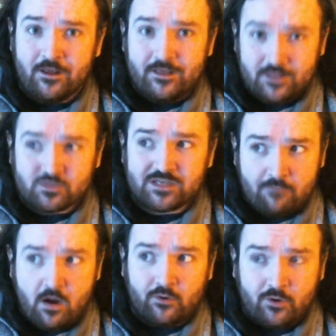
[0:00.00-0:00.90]
using
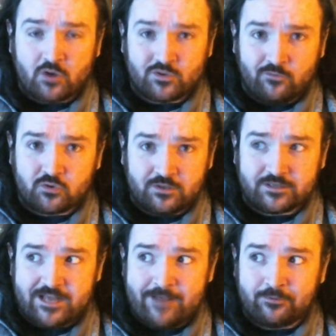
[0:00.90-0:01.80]
modern controversial
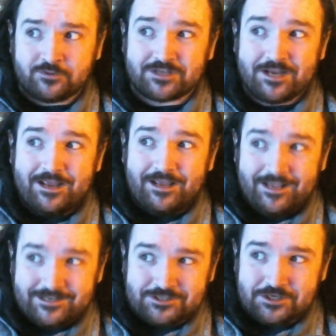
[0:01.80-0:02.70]
examples
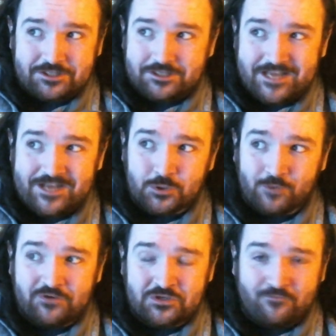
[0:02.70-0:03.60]
is just the danger of
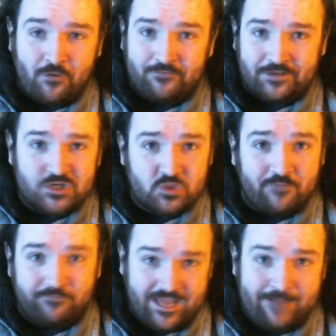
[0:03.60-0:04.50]
it devolving into a
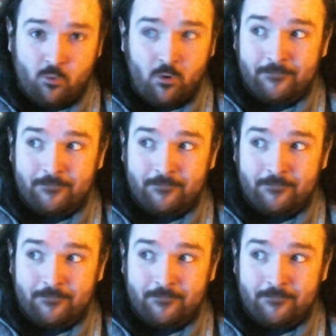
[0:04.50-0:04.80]
flame war.